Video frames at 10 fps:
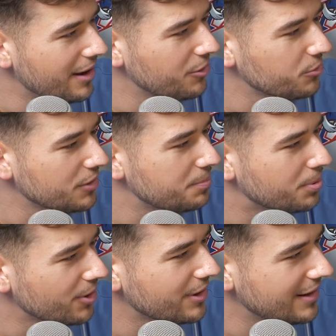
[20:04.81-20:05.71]
out with mm.
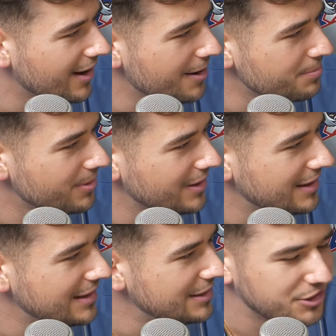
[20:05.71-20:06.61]
Burning Up,
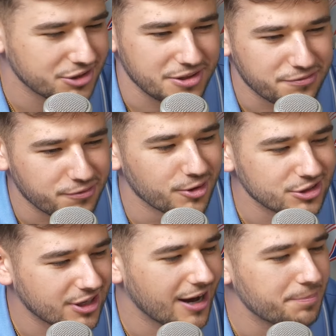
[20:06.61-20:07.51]
just the
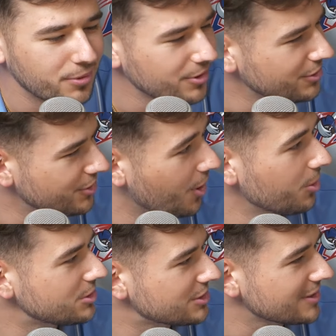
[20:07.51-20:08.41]
first couple
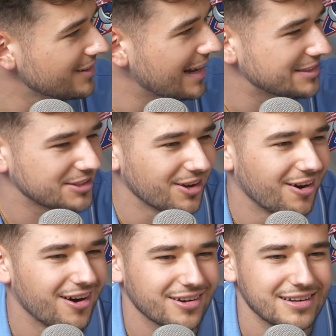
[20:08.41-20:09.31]
notes of that
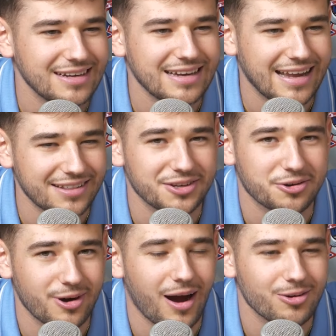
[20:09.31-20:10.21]
song, get the
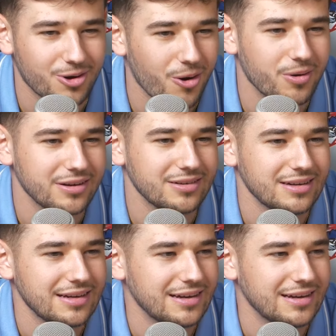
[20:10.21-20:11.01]
crowd going.